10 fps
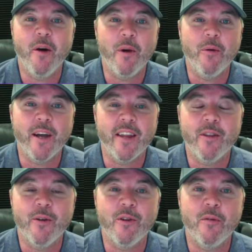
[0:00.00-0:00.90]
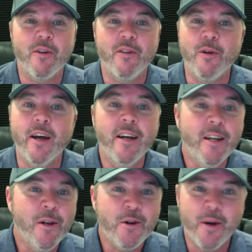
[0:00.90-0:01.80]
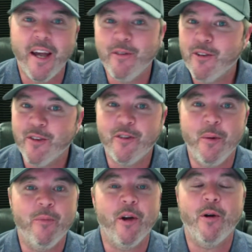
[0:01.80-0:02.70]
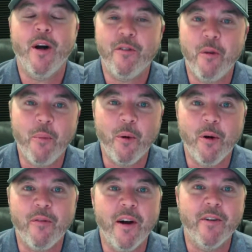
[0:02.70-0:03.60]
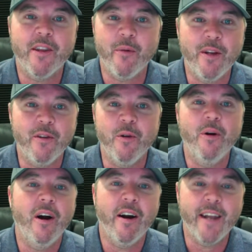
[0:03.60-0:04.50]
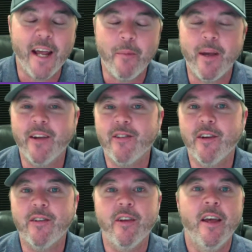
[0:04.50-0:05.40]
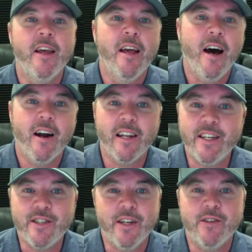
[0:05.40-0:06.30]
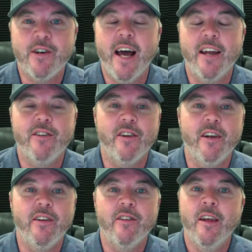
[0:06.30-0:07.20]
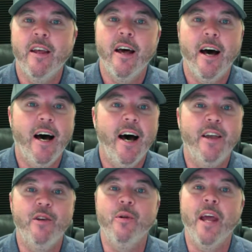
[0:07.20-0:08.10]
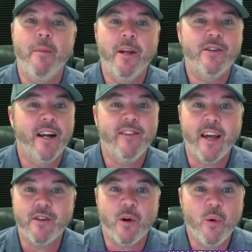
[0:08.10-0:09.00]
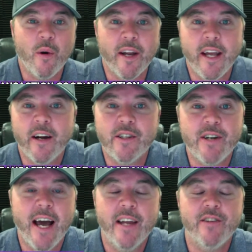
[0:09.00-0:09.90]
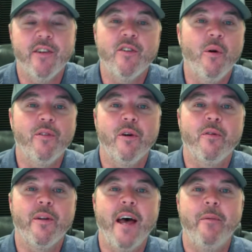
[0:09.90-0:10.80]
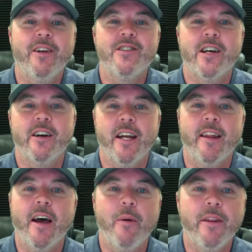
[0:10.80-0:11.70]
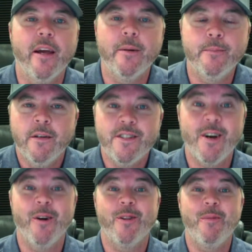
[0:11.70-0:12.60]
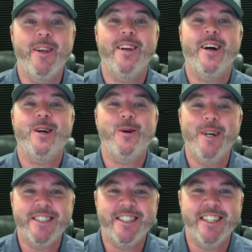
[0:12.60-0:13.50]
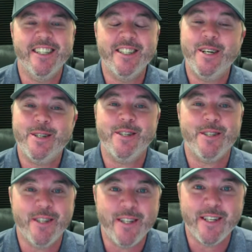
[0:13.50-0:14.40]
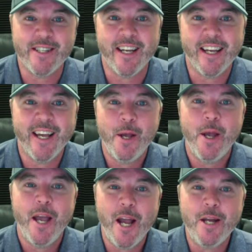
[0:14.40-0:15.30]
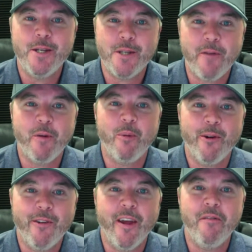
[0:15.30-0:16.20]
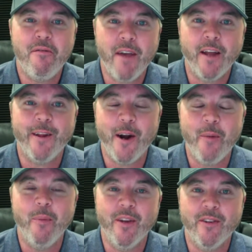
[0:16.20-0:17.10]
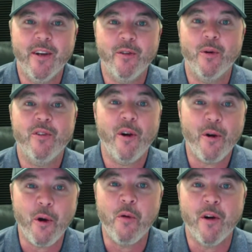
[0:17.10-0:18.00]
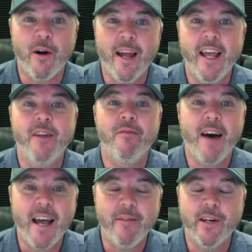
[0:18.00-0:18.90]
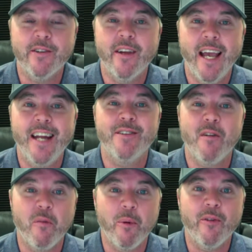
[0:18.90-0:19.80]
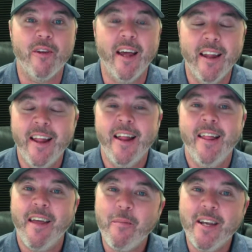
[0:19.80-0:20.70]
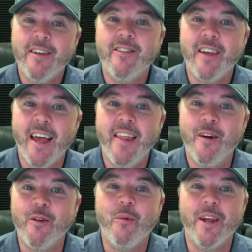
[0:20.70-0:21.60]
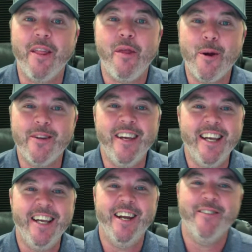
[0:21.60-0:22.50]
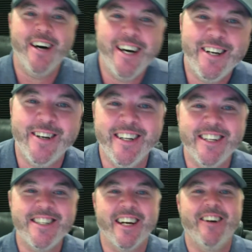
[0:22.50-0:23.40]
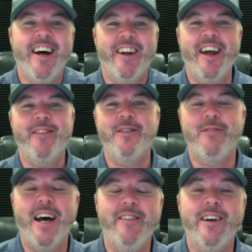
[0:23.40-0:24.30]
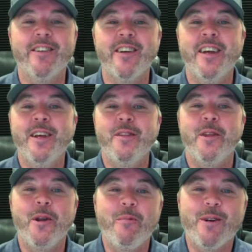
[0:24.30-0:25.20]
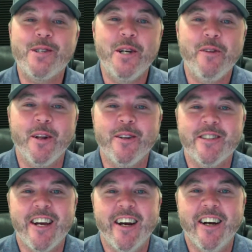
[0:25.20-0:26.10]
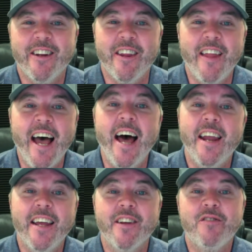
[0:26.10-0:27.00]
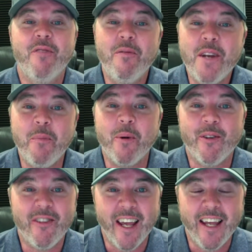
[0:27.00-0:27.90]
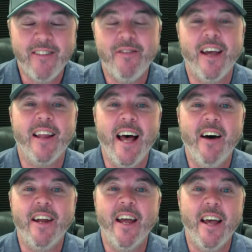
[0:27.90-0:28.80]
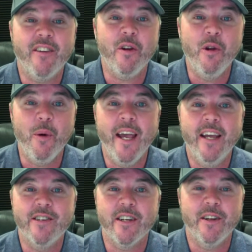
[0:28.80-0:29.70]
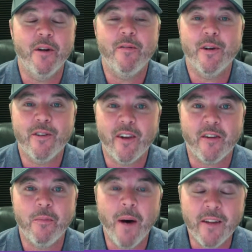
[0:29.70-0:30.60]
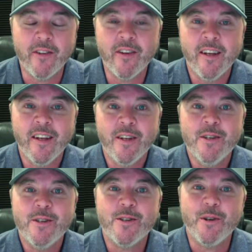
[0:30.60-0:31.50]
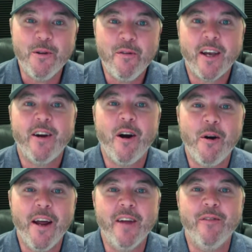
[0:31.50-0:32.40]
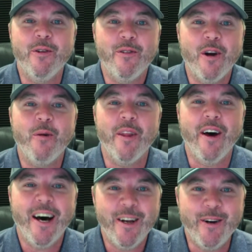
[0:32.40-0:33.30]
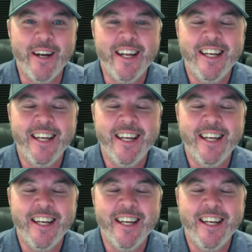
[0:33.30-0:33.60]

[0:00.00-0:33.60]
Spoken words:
we will get those over to you. We have systems across the board for everything we do, our databases, our lead gen strategies, you name it, transaction coordinator strategy, so on and so forth. Happy to share any of that with you. So the million-dollar question is, here's the statistic. 87% fail in our business or turnover in 5 years. 87%. That means there's only 13 of 100 that stick around after 5 years. The numbers are even a little scarier than that. Is 50% fail out as a new agent in their first 6 months. So you figure already, if you start with 100,